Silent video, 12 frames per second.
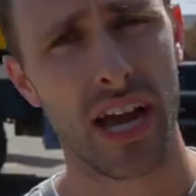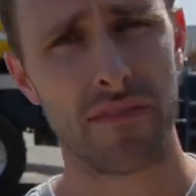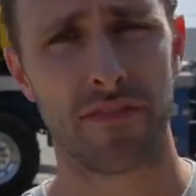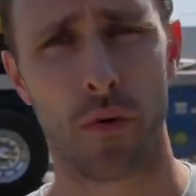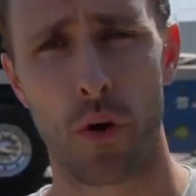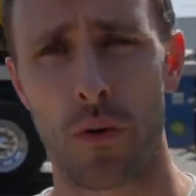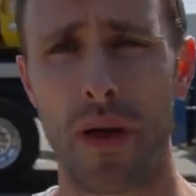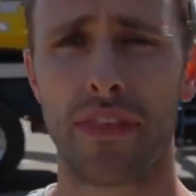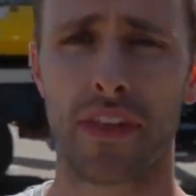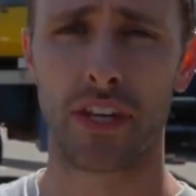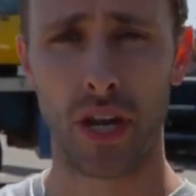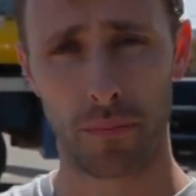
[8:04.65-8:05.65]
time for
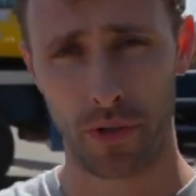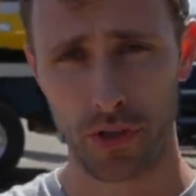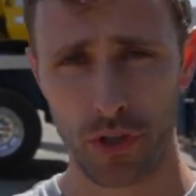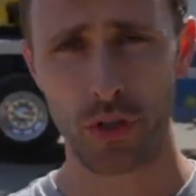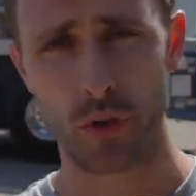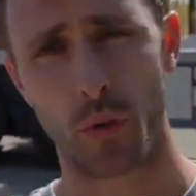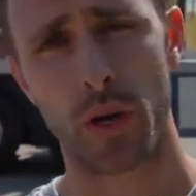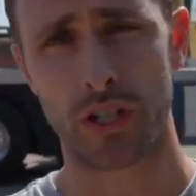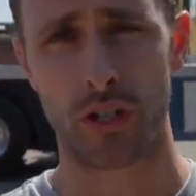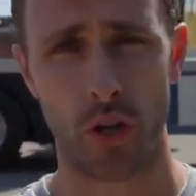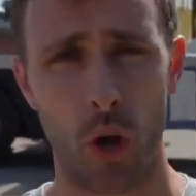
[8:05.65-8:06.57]
method number two, which is